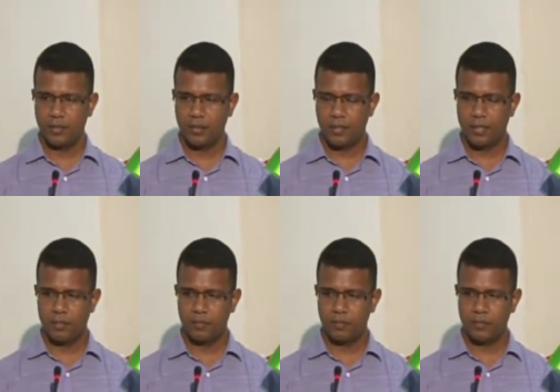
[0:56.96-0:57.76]

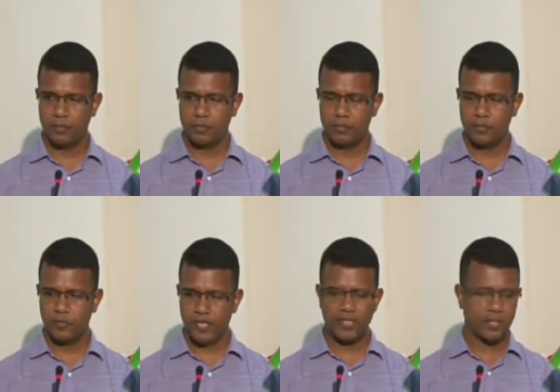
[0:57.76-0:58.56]

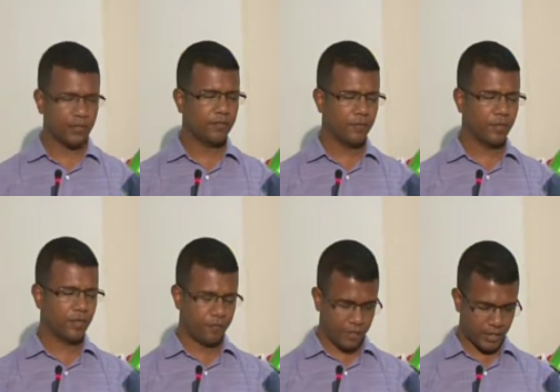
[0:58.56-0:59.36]
fighting
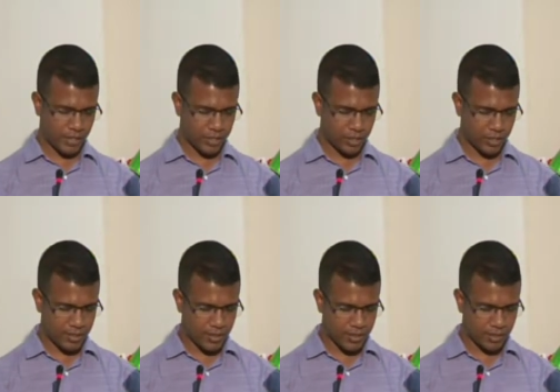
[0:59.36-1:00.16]
for fairness and
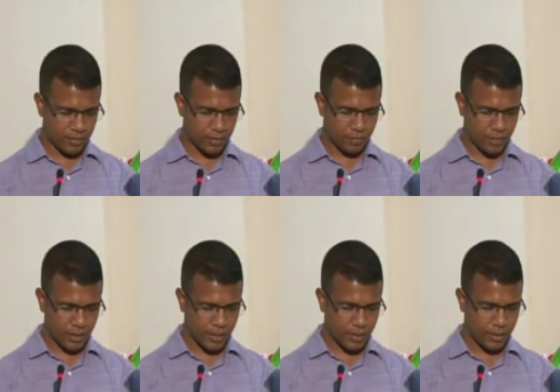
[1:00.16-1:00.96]
justice, it
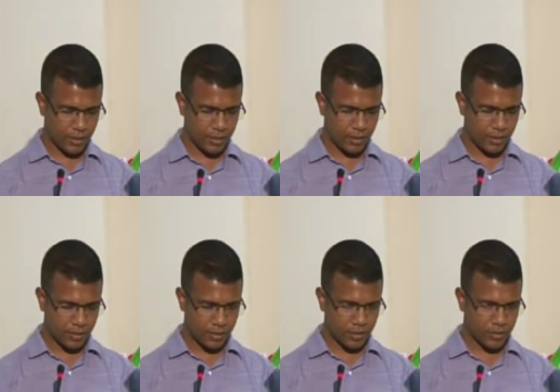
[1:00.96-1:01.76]
really
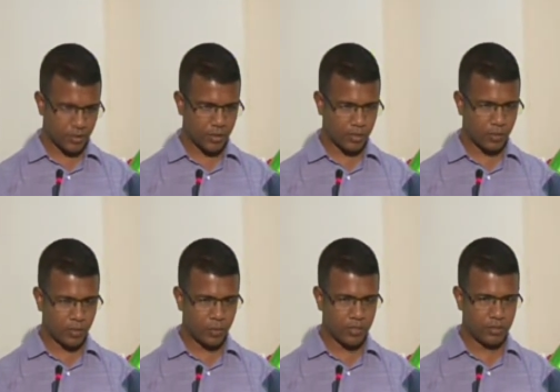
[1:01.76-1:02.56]
struck a
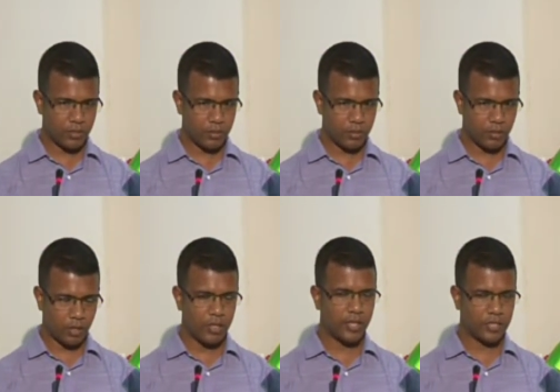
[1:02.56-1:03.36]
chord with
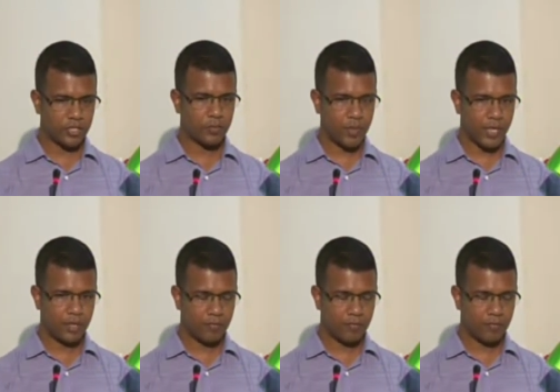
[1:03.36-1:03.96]
other than just being an